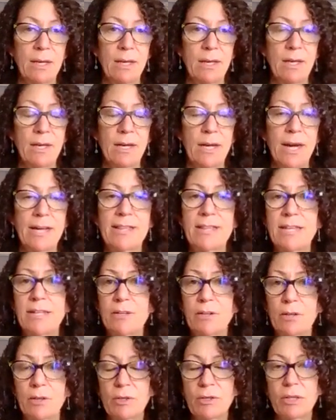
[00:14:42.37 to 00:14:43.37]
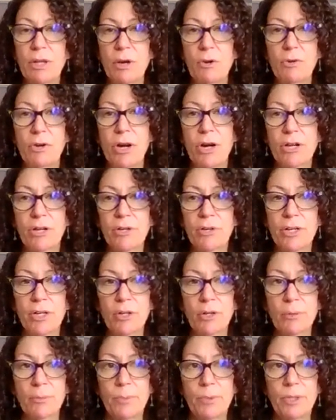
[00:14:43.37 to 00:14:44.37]
I think O'Connor in
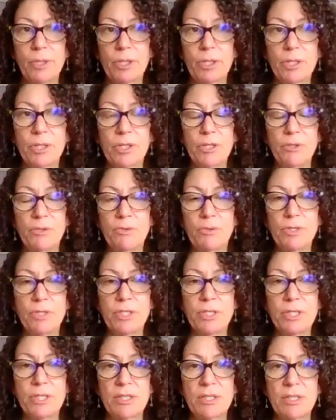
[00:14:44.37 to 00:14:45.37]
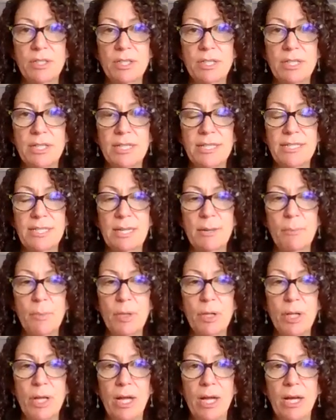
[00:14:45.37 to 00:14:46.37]
her book used the
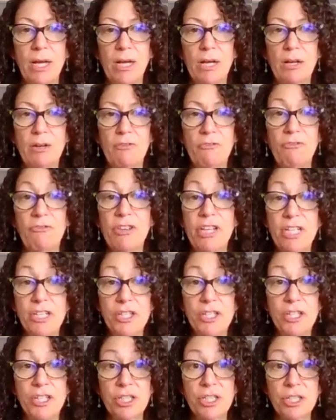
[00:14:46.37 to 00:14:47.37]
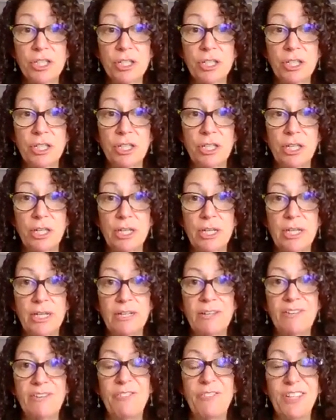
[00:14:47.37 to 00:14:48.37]
example of fish.
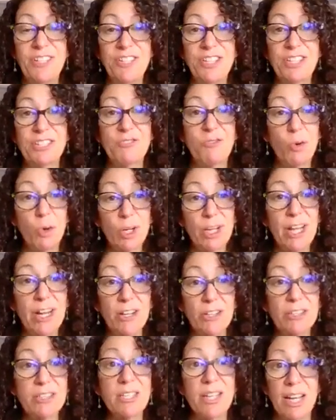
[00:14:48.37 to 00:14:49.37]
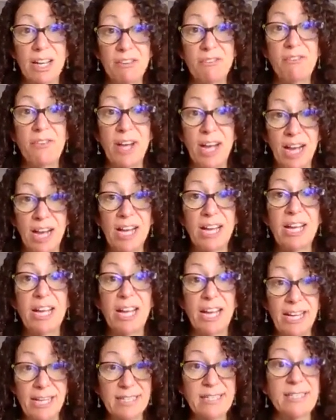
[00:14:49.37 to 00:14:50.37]
Fish has 4 letters,
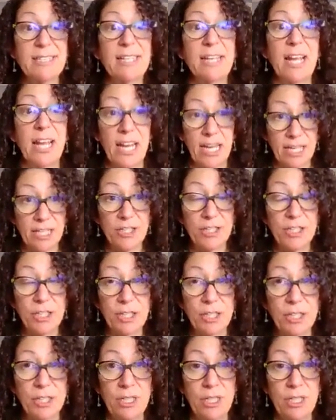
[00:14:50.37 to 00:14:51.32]
F-I-S-H,